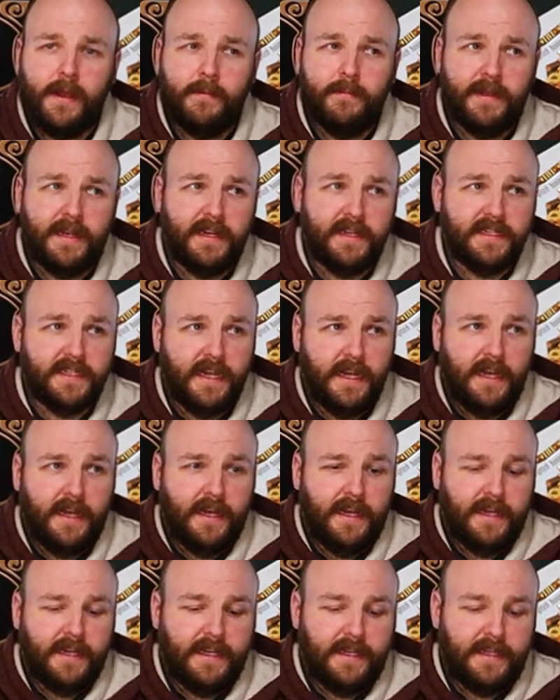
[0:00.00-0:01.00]
Because
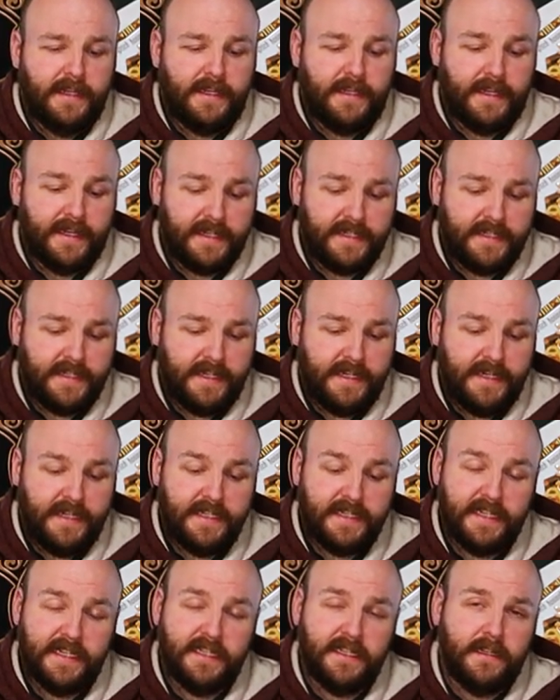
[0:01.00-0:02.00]
yes, it
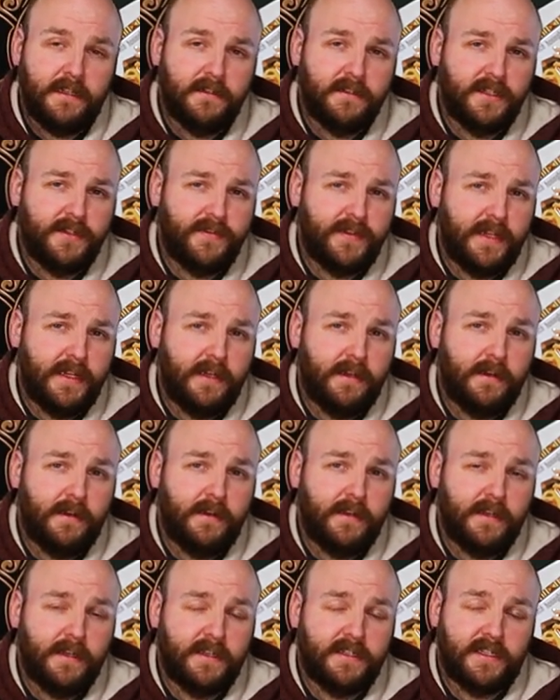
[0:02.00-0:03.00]
is
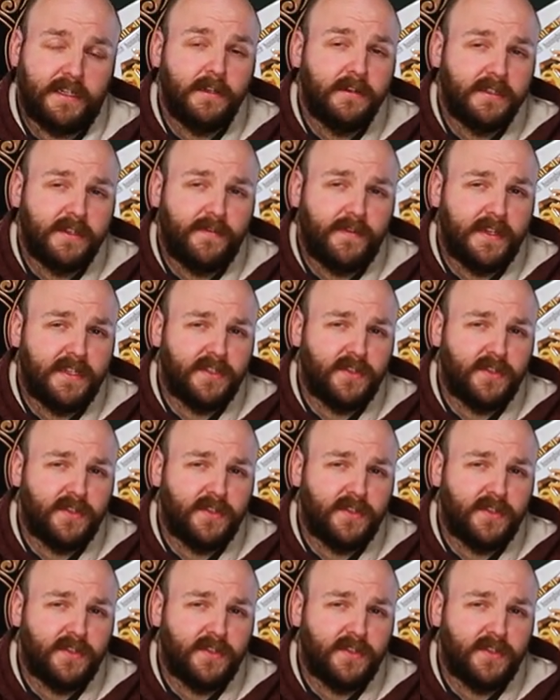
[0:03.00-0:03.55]
exclusively